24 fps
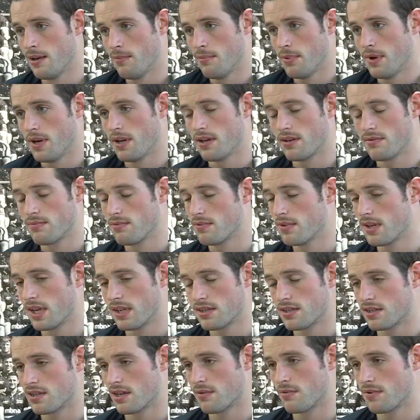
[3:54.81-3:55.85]
But
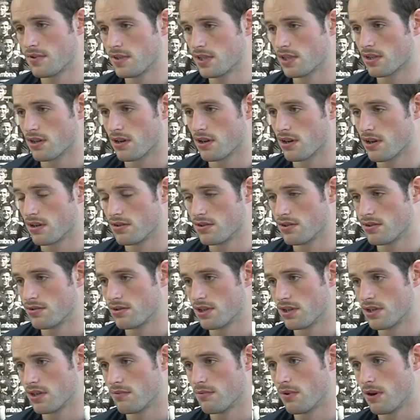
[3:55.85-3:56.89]
as I said, we've just got to
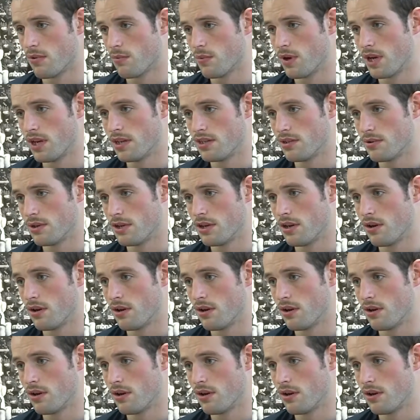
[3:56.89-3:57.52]
concentrate on what we're doing.